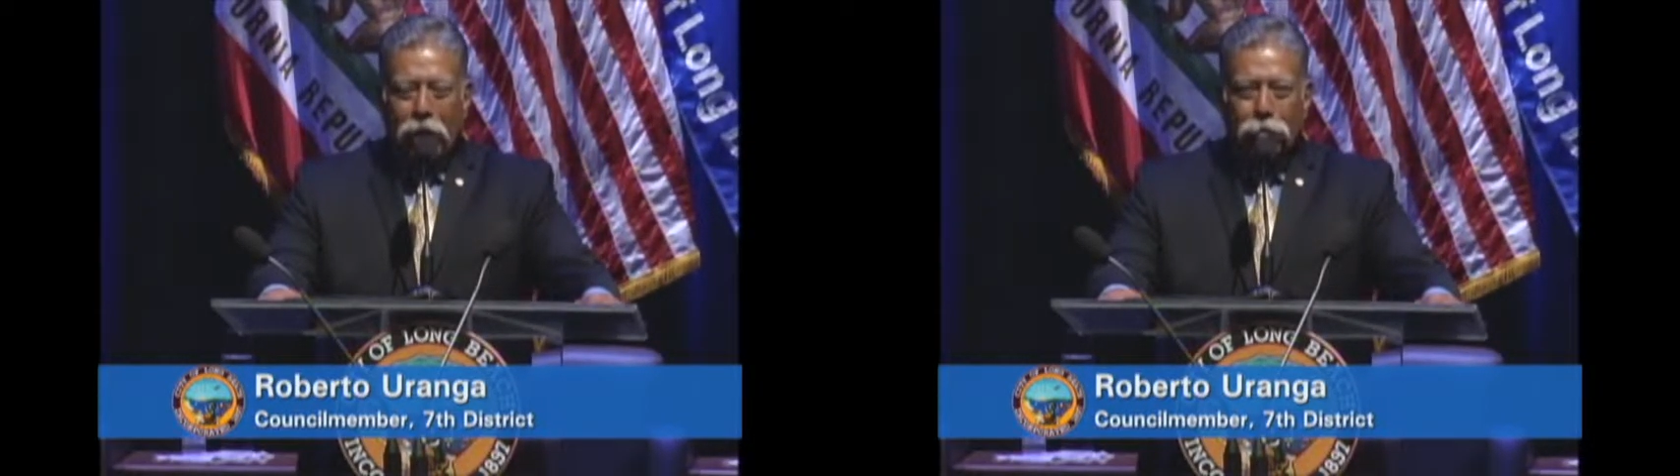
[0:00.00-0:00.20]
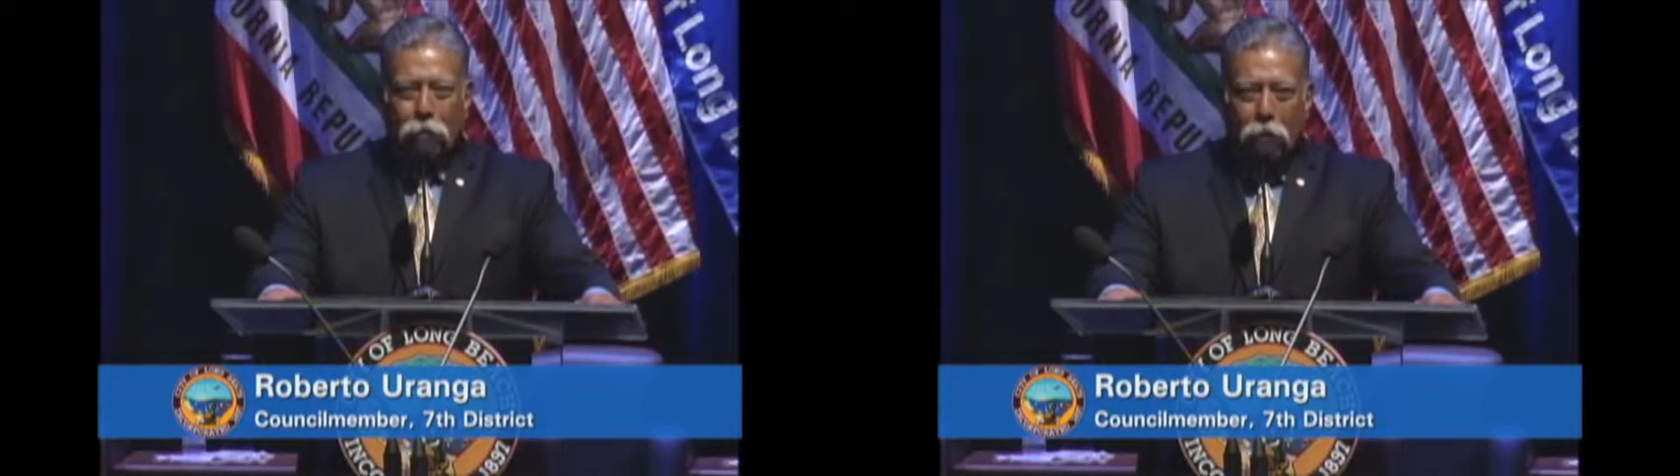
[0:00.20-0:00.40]

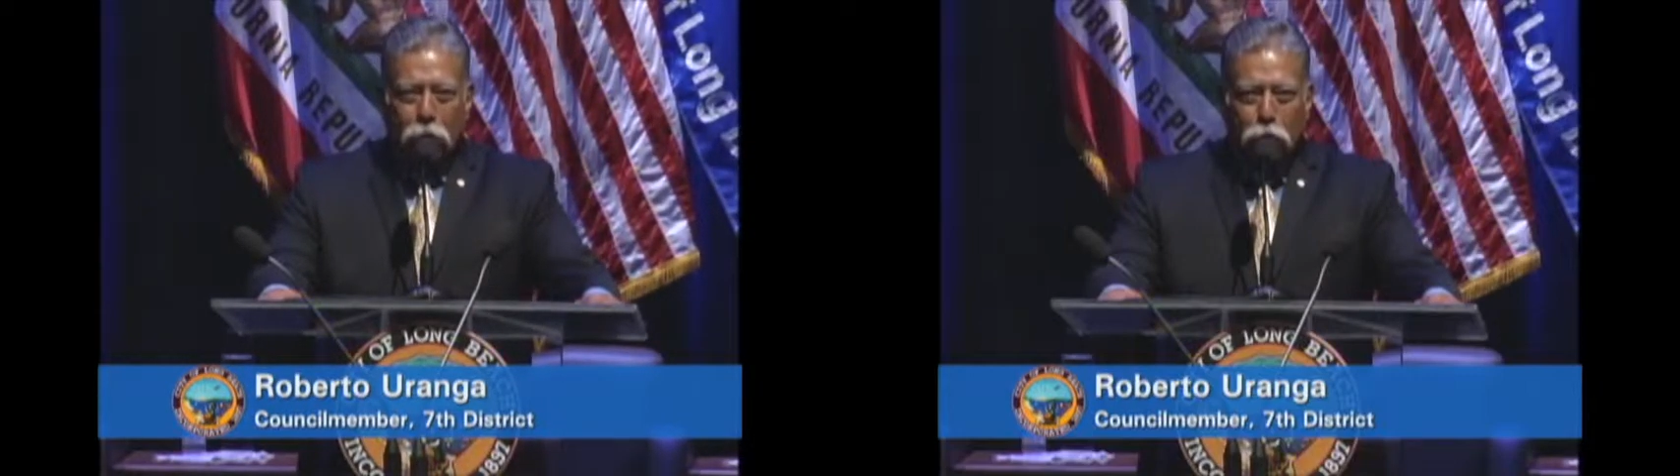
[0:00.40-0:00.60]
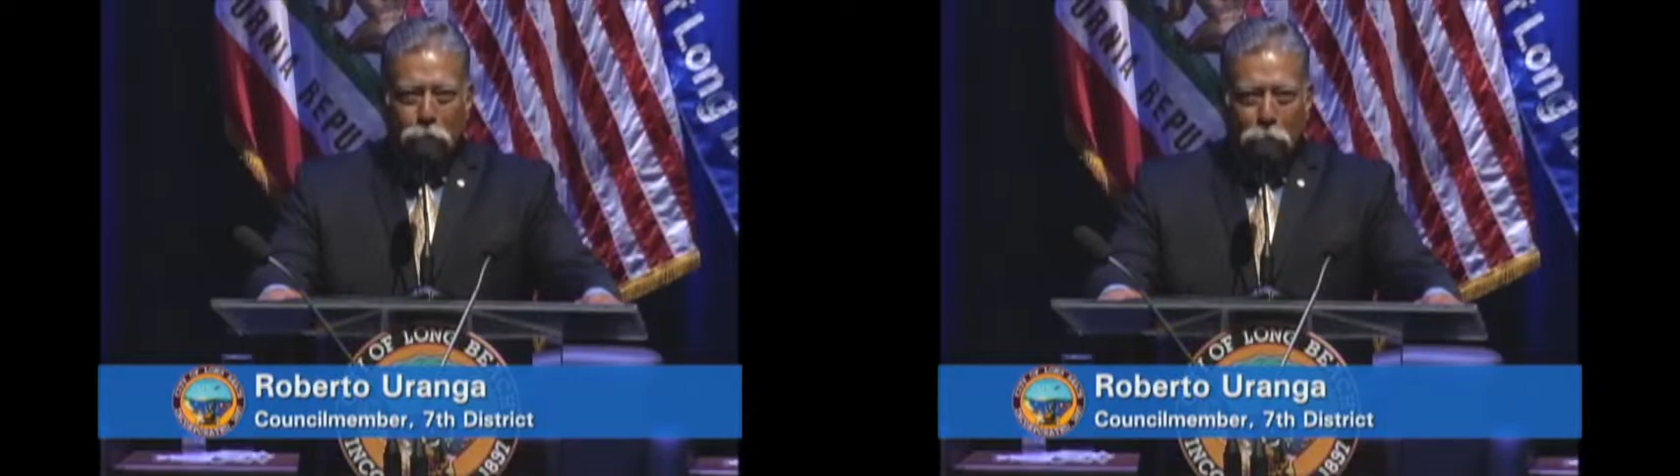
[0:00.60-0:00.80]
as their
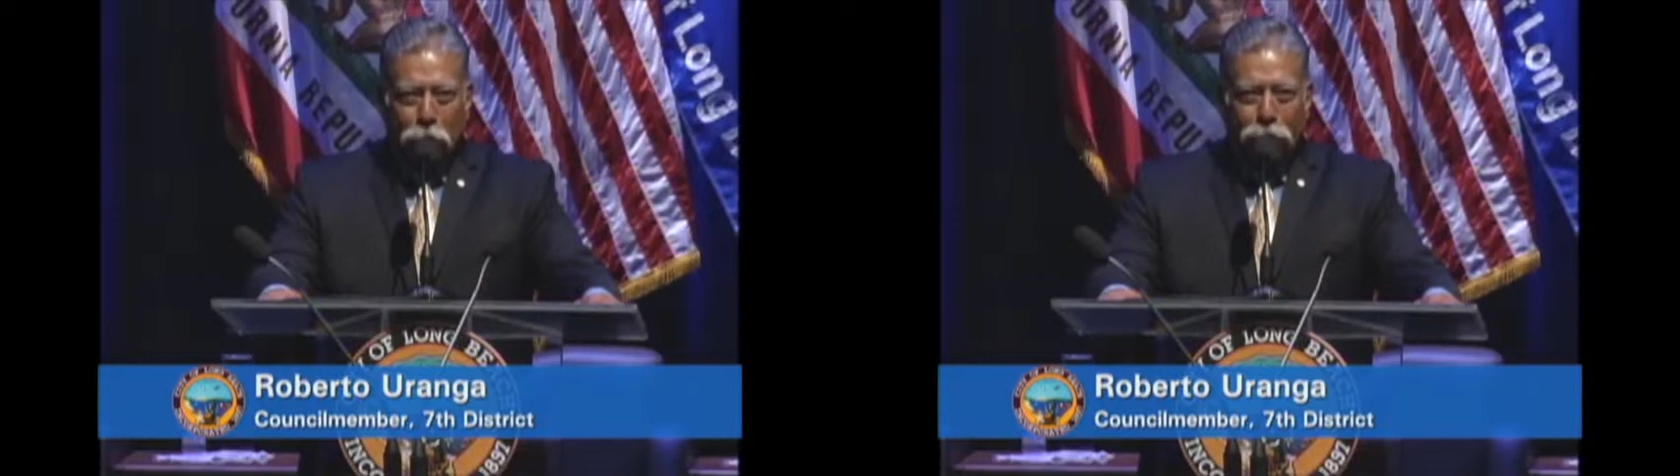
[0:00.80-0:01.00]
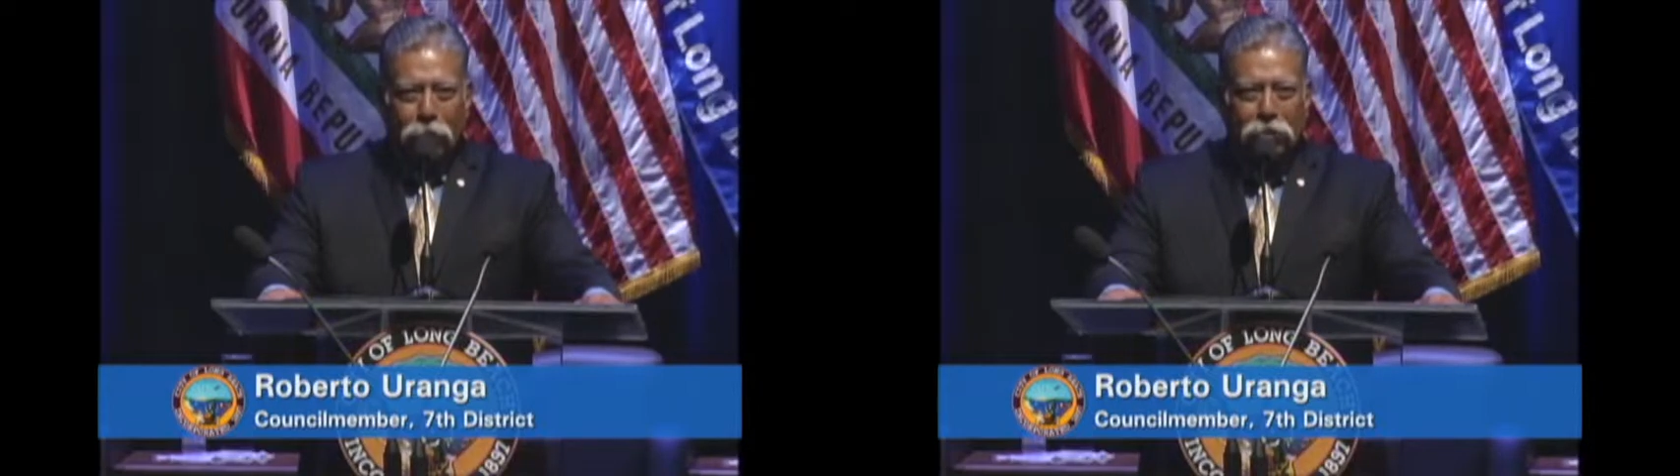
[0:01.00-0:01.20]
council
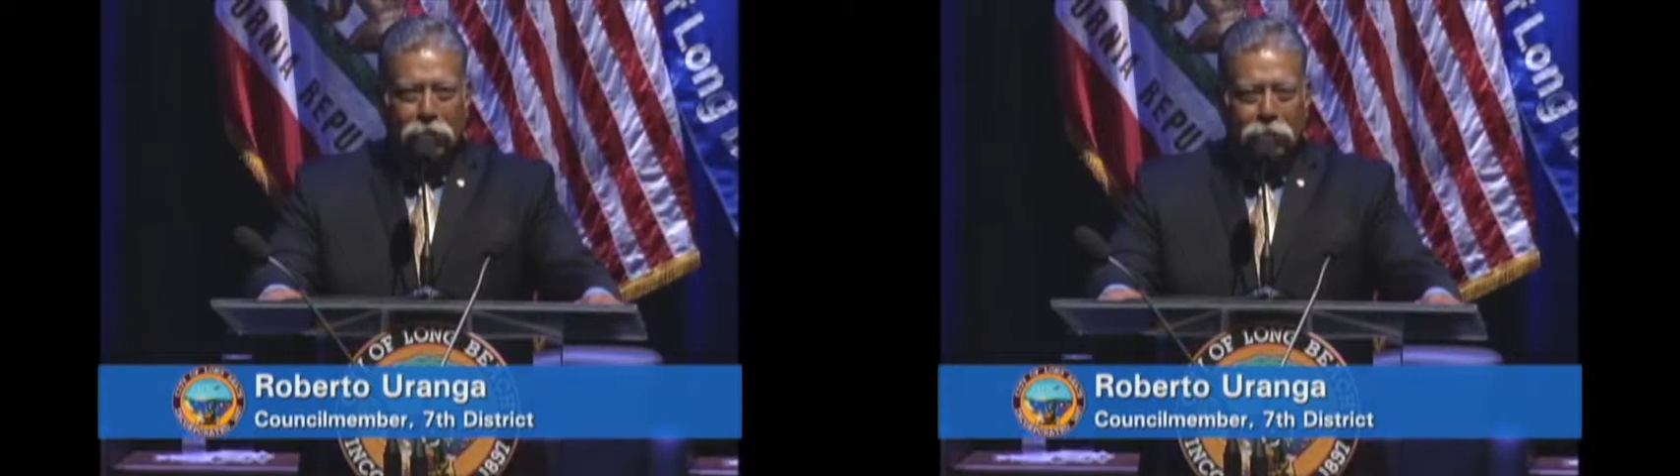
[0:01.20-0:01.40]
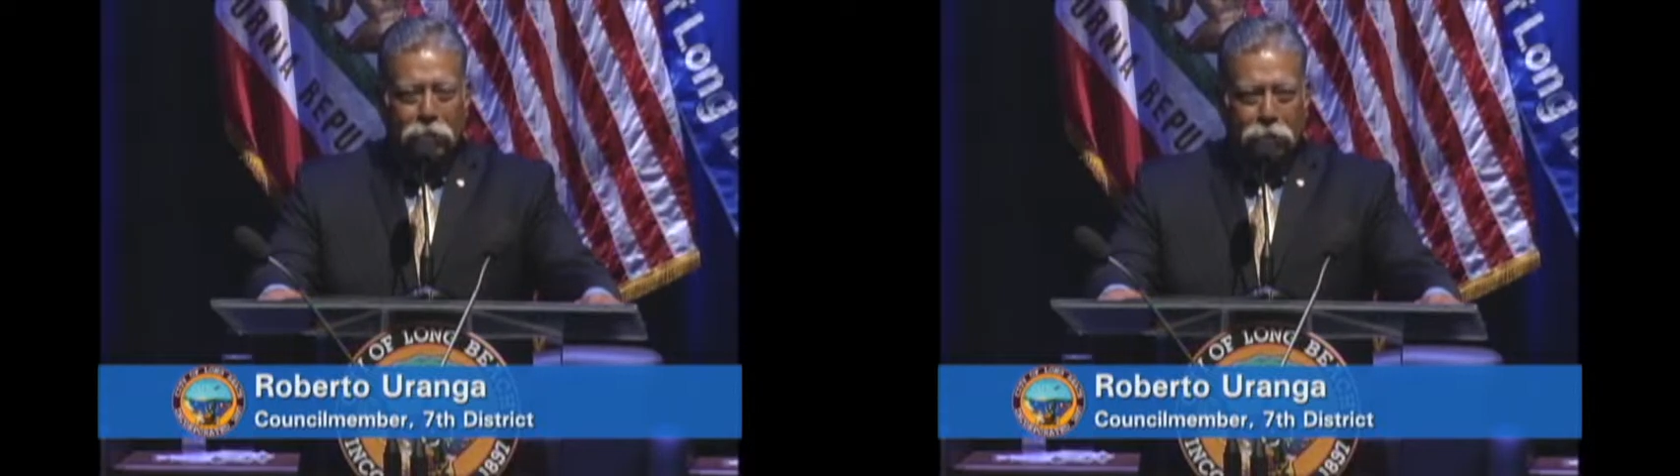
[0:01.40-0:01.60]
member for the 7th